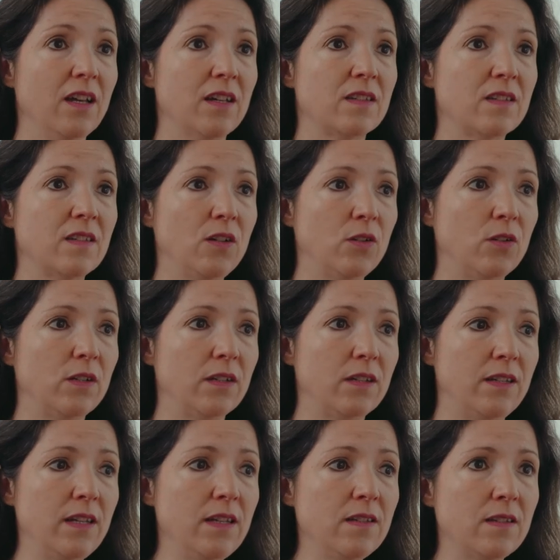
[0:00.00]
So
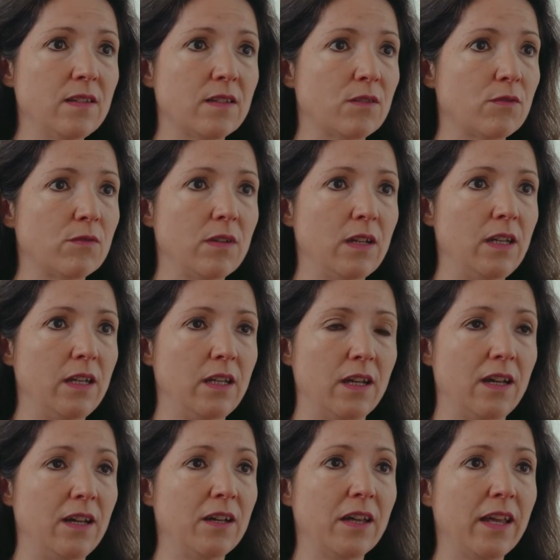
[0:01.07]
this is really
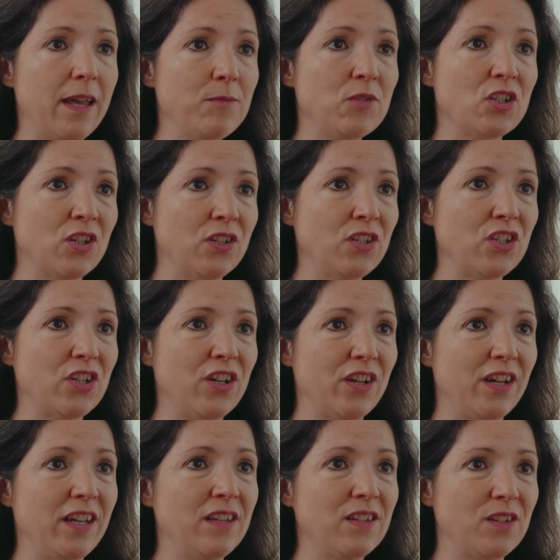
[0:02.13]
a game
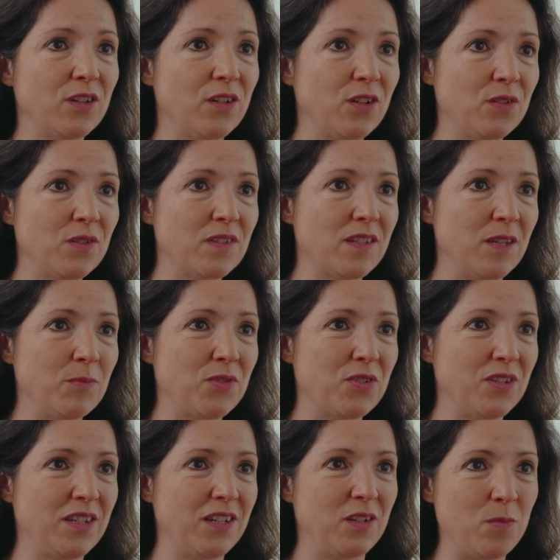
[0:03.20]
changer in the
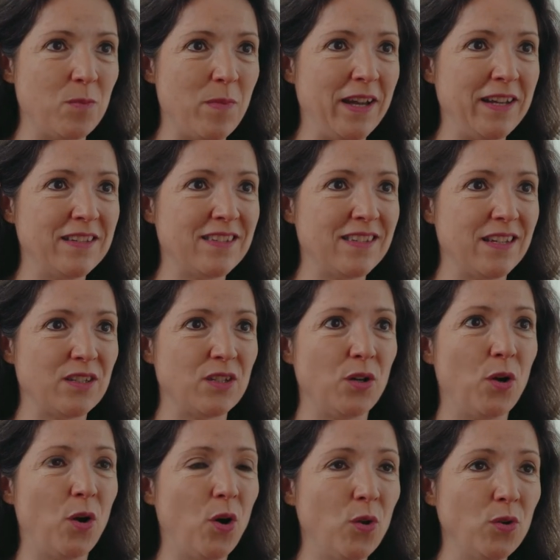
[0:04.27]
conception and a mindset
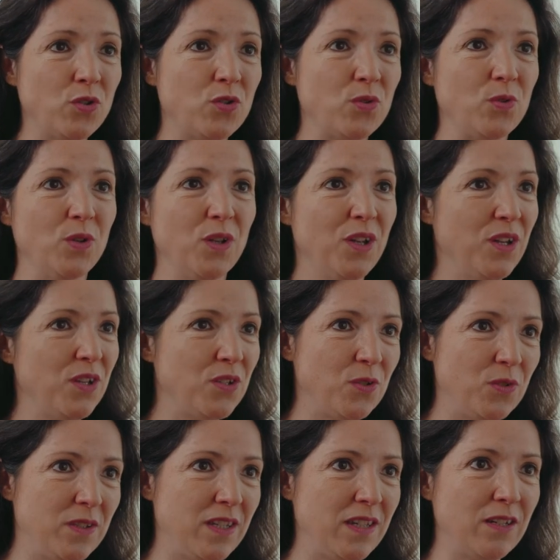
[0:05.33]
of how to,
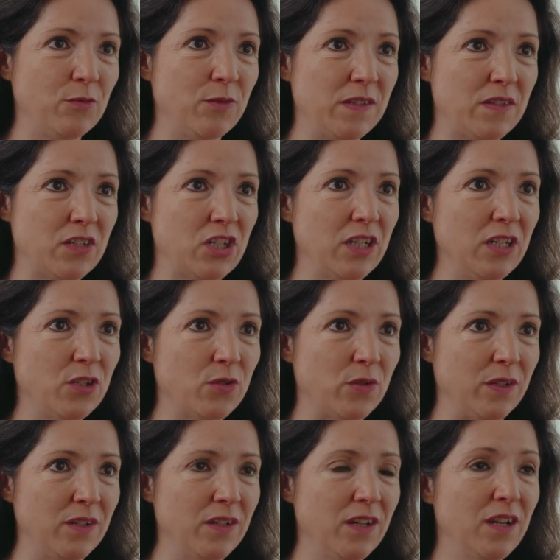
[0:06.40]
to deal with
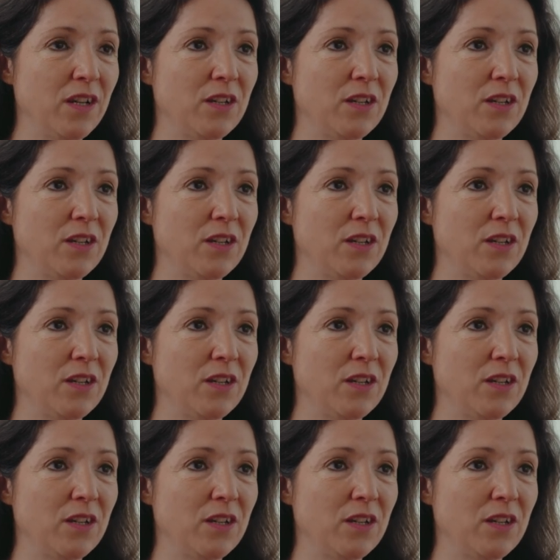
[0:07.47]
children.